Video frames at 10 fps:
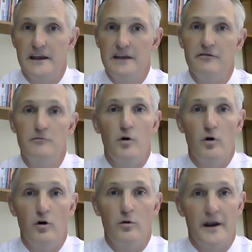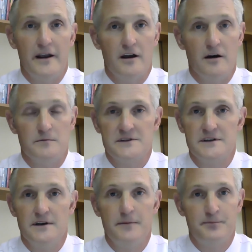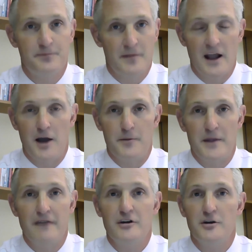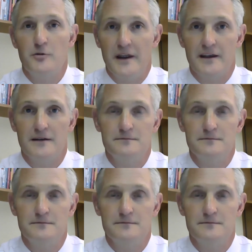even more when it comes. I hope you have a good week.